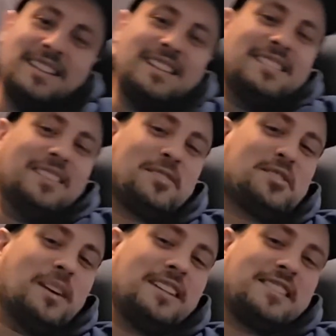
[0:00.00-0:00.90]
No
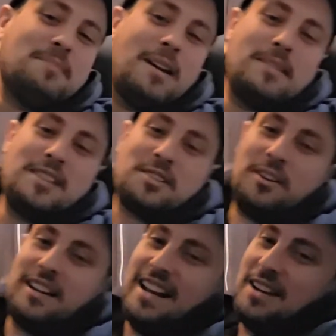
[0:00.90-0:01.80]
SWAT team at my
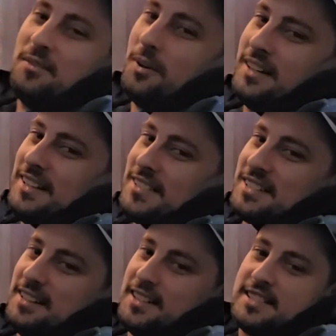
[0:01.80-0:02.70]
door yet? What else
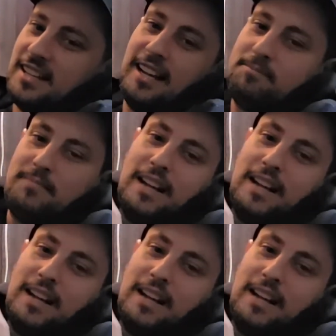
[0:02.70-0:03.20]
can I say?